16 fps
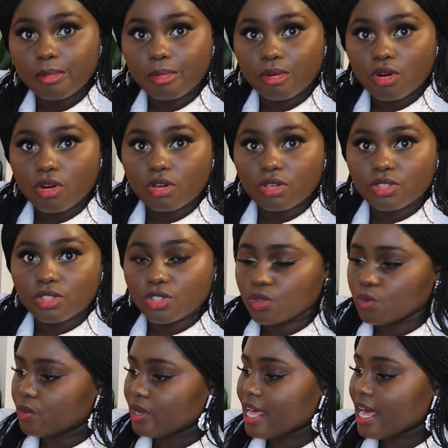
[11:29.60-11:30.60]
the
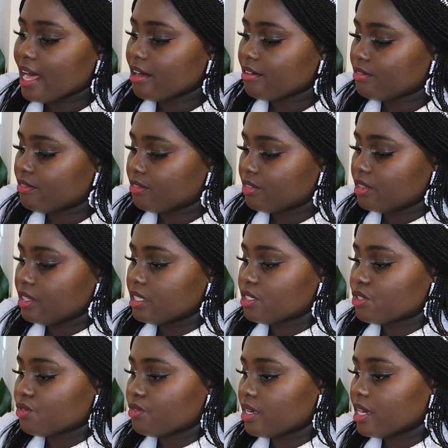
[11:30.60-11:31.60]
box we have
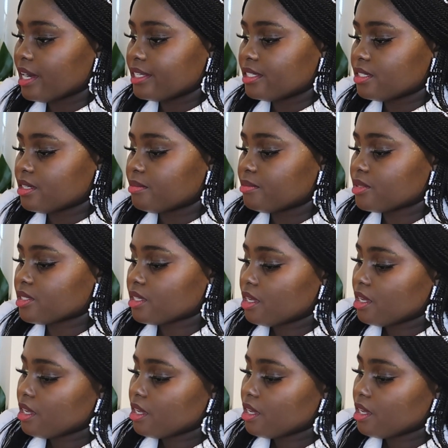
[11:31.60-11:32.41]
these 3 items.